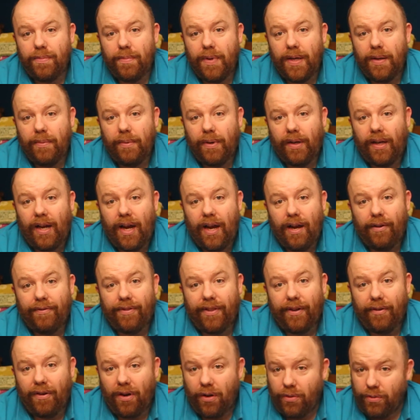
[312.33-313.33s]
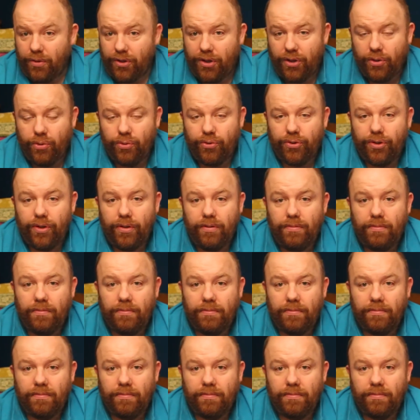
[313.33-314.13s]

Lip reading: may well have their own children.